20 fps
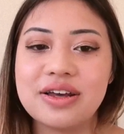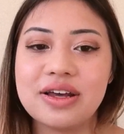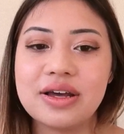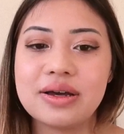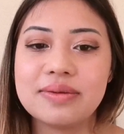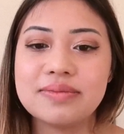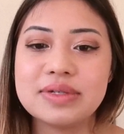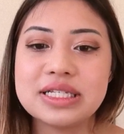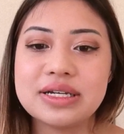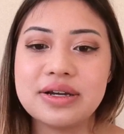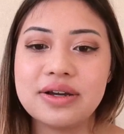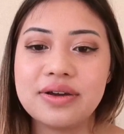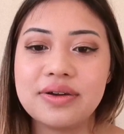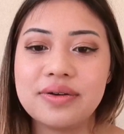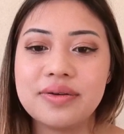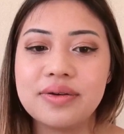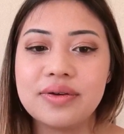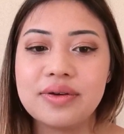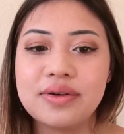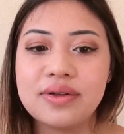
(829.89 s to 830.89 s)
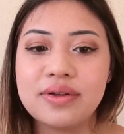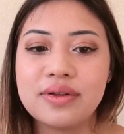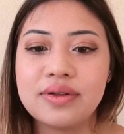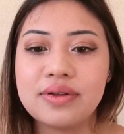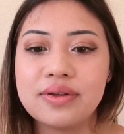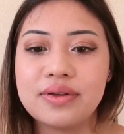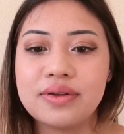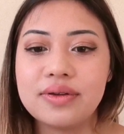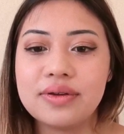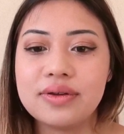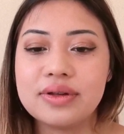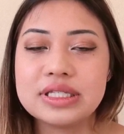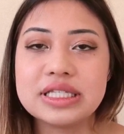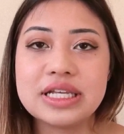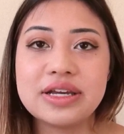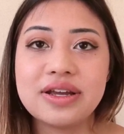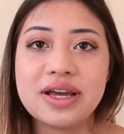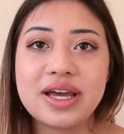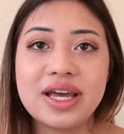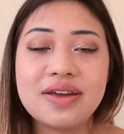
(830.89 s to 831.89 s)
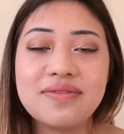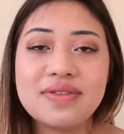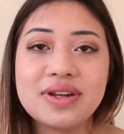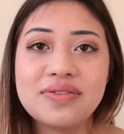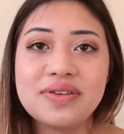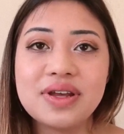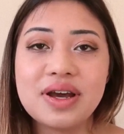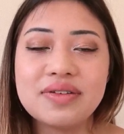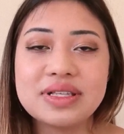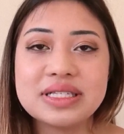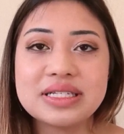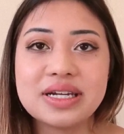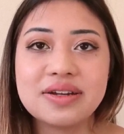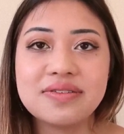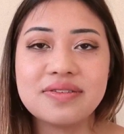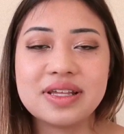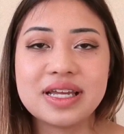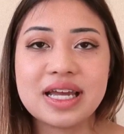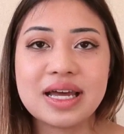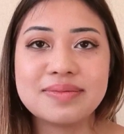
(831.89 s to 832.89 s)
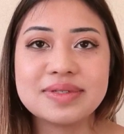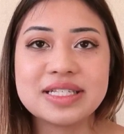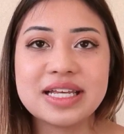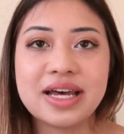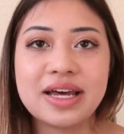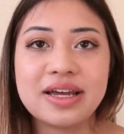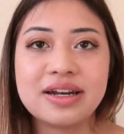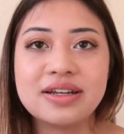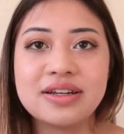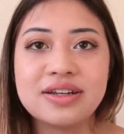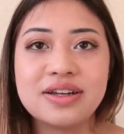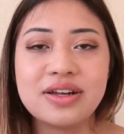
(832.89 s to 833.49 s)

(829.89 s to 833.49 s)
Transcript: So yeah, even if you haven't studied for the GAMSAT,